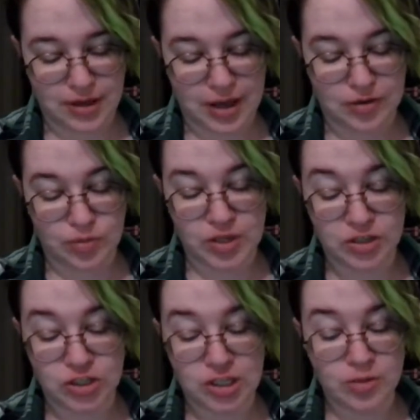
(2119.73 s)
I will be a
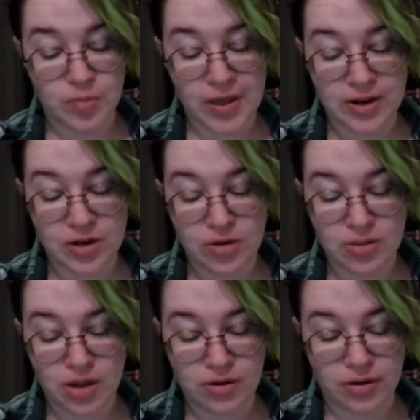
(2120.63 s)
shield maiden no
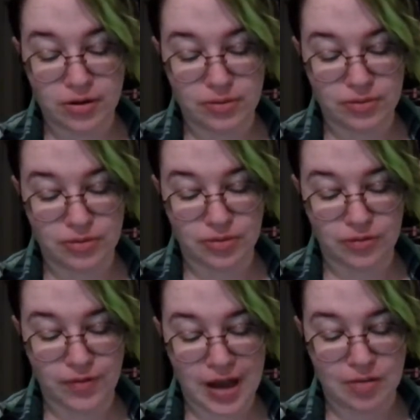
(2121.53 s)
longer,
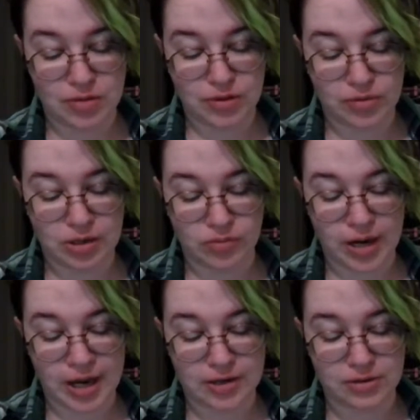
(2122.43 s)
nor vie with the great
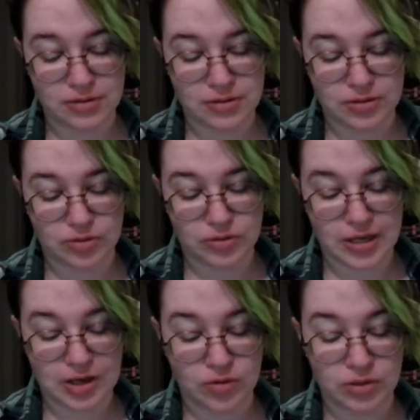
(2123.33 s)
riders, nor
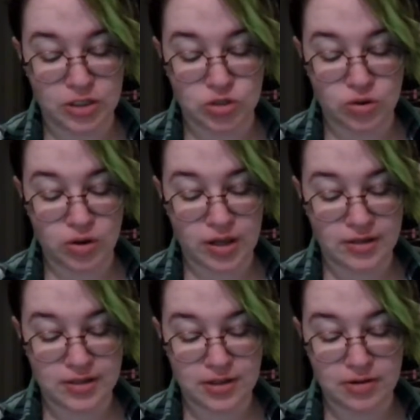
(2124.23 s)
take only joy
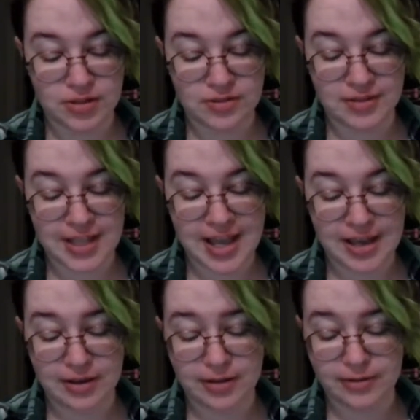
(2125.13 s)
in songs of
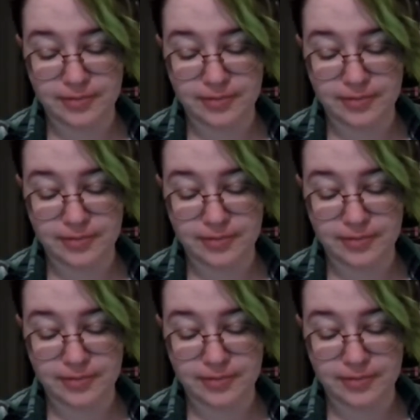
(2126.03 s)
slaying.